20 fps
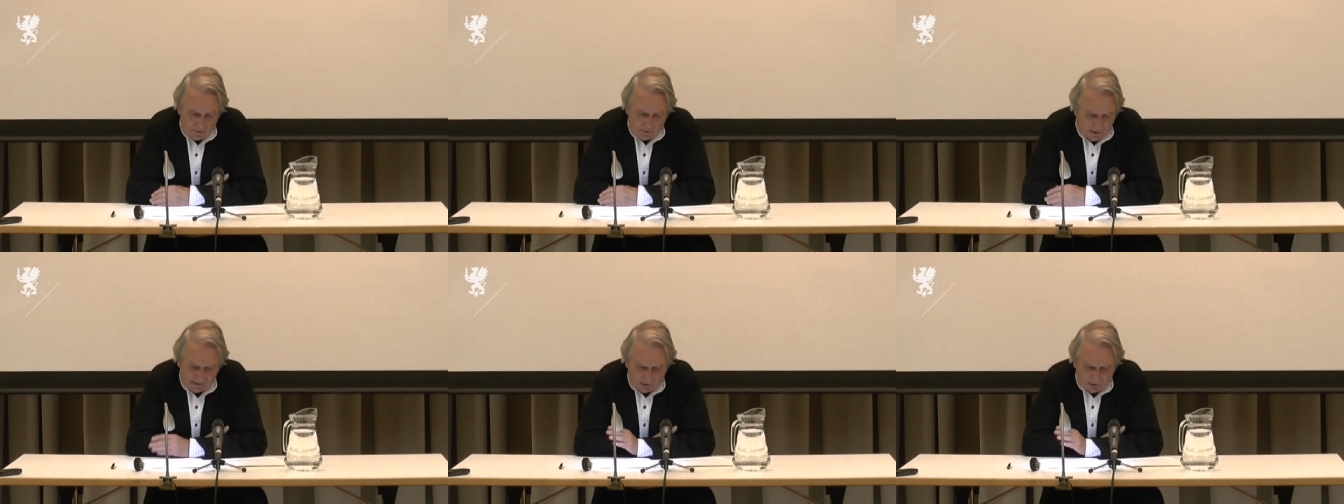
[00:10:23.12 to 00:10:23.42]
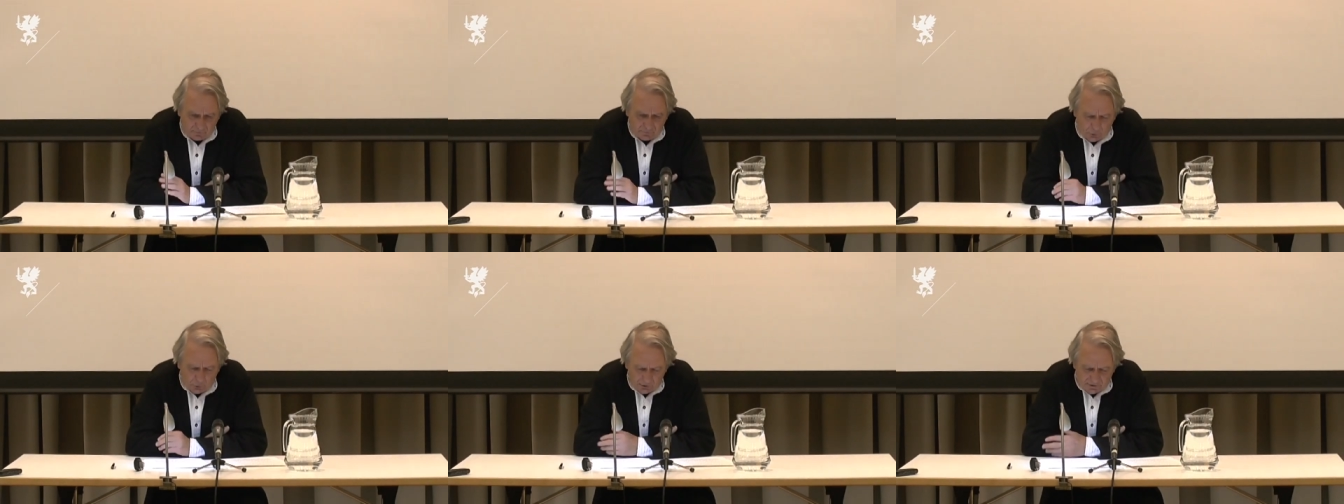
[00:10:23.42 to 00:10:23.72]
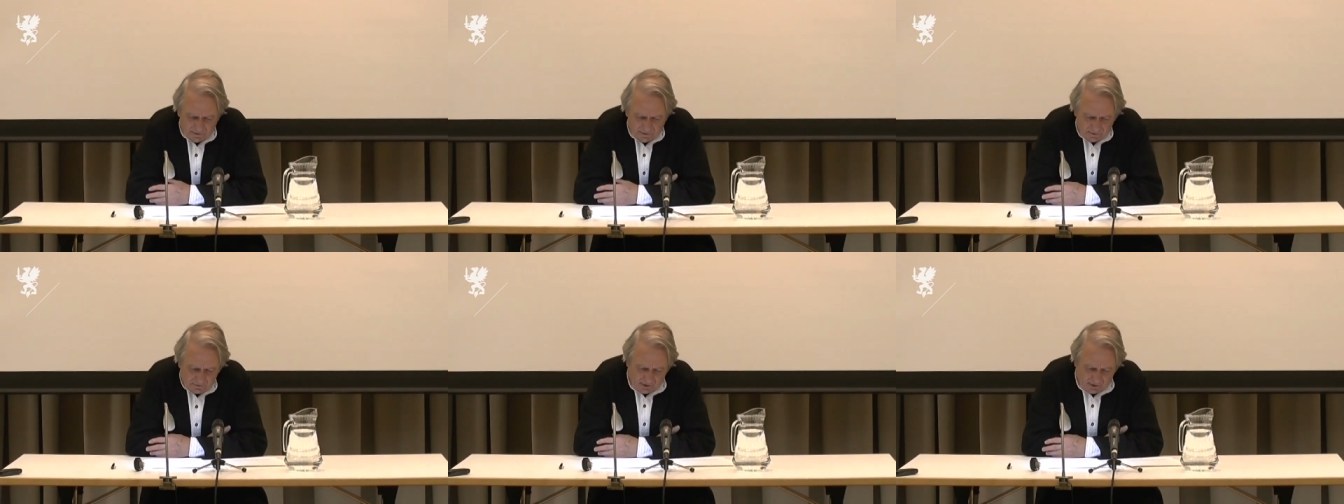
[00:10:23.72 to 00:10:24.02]

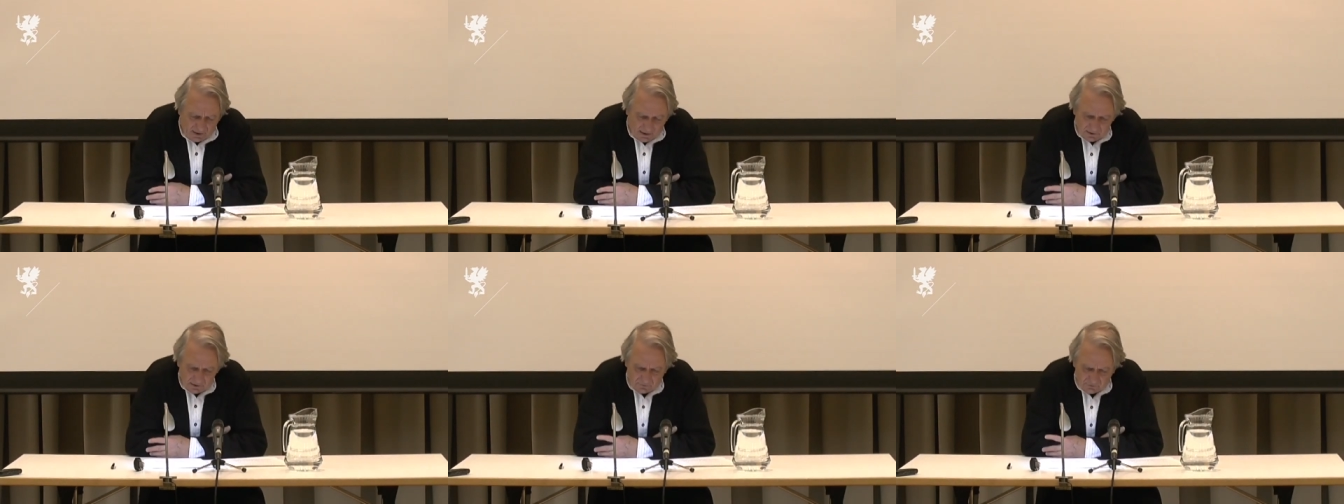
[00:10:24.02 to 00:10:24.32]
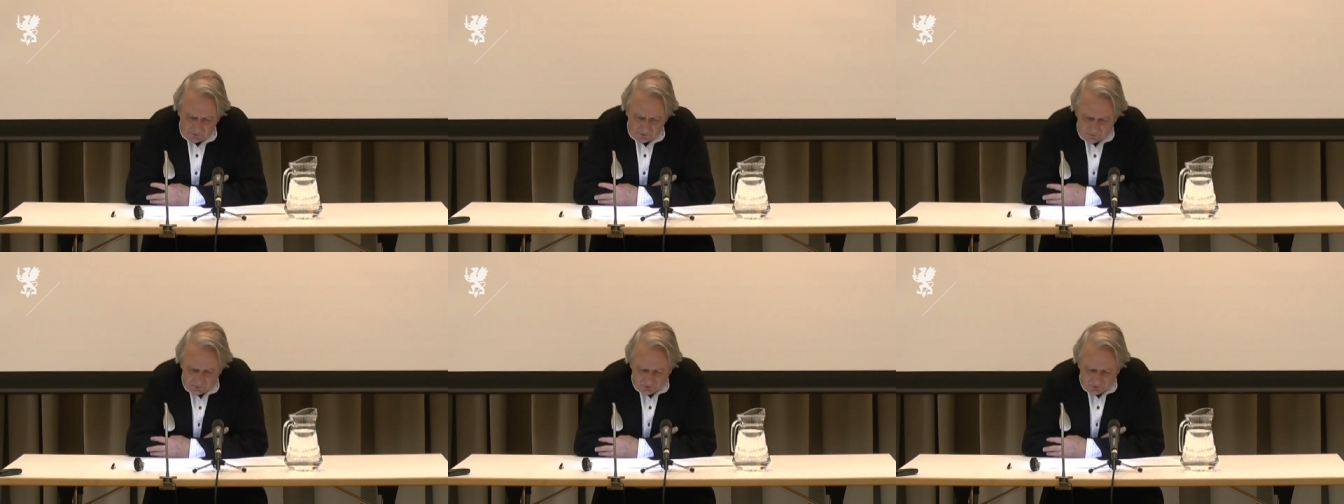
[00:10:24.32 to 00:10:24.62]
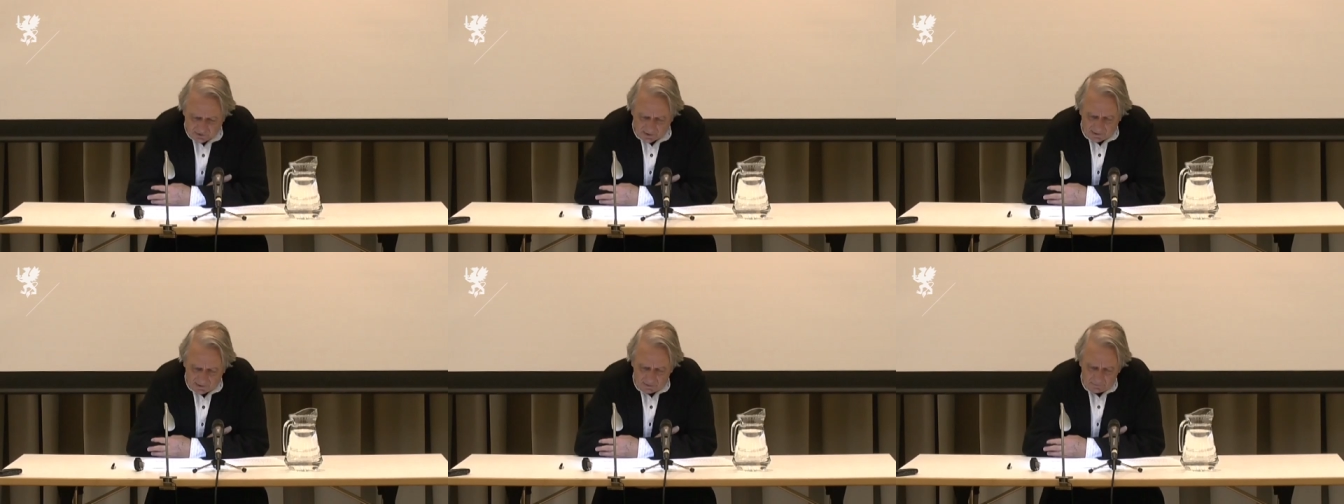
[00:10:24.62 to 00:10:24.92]
1840s live in a
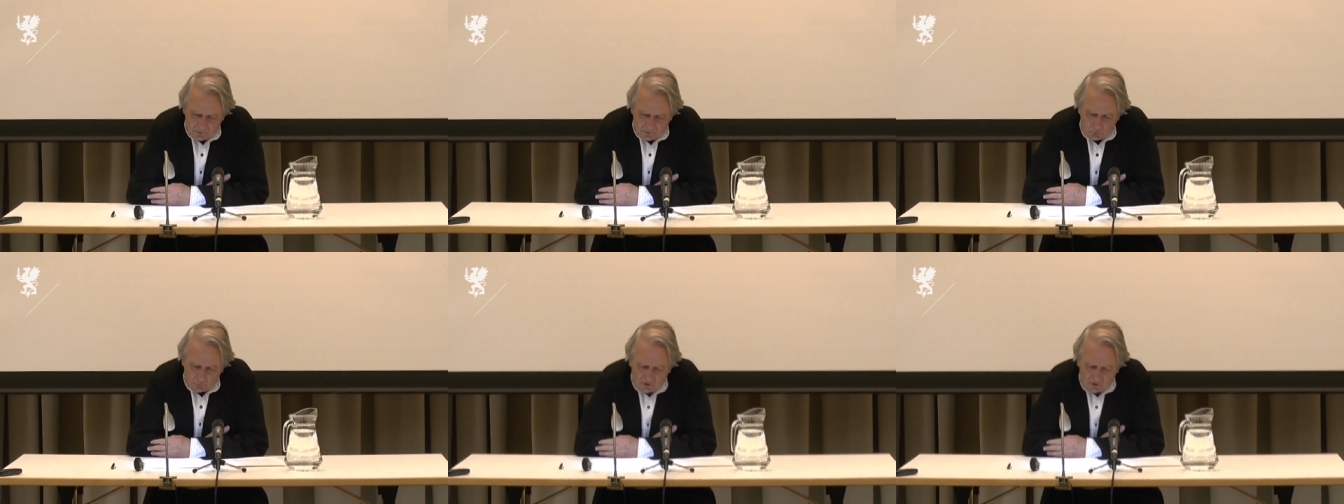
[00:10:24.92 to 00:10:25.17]
time